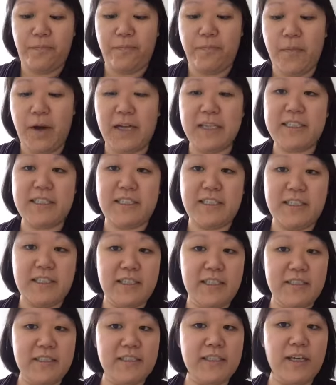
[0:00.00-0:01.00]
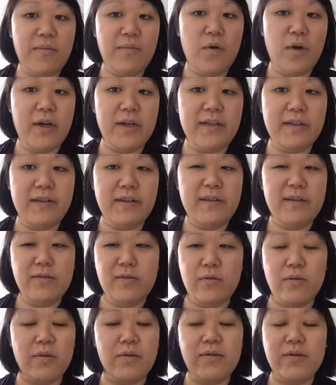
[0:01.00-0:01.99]
much someone
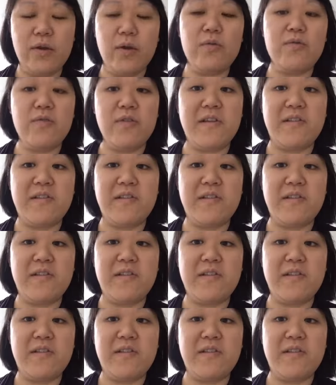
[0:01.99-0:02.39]
or, you know,